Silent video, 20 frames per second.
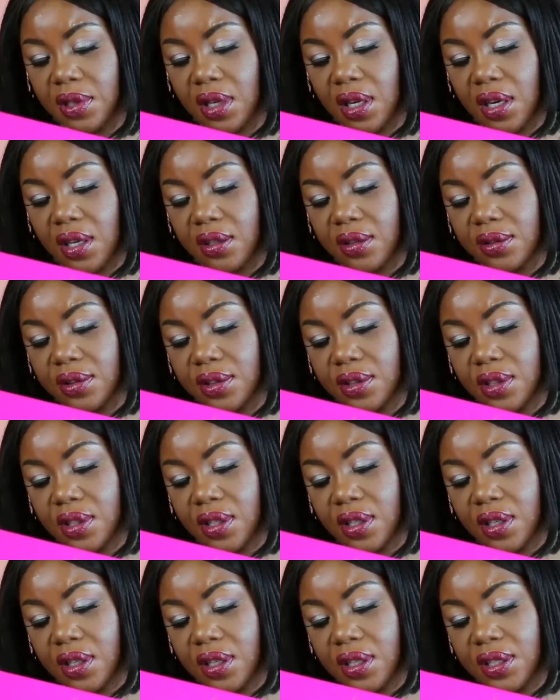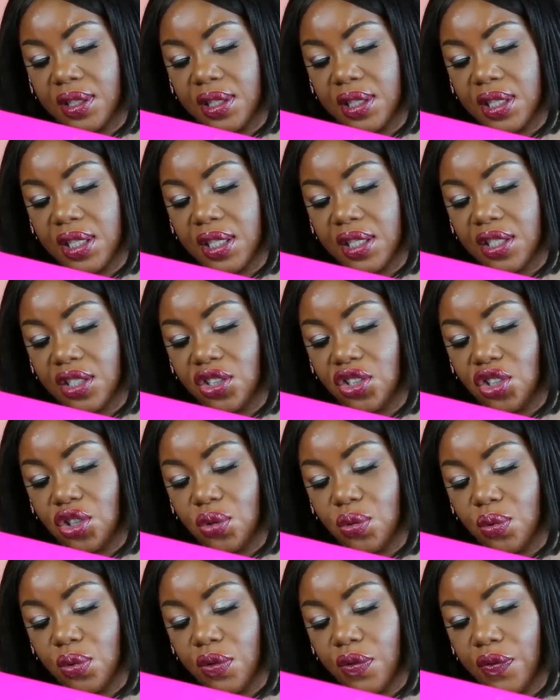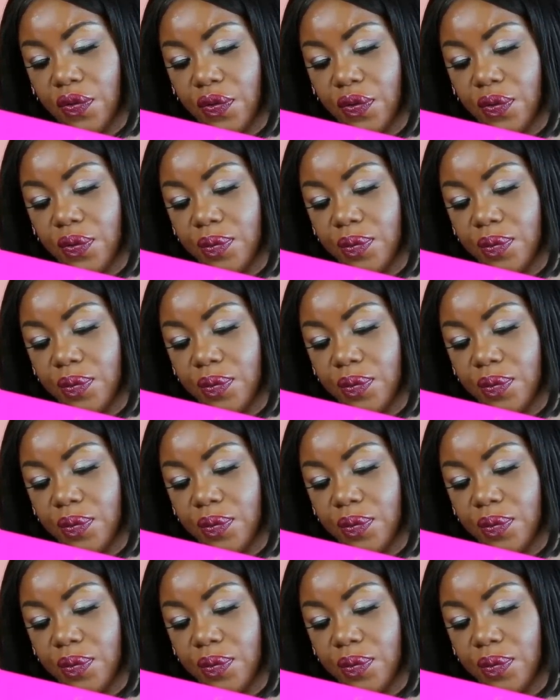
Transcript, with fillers: gloss, a tinted juice,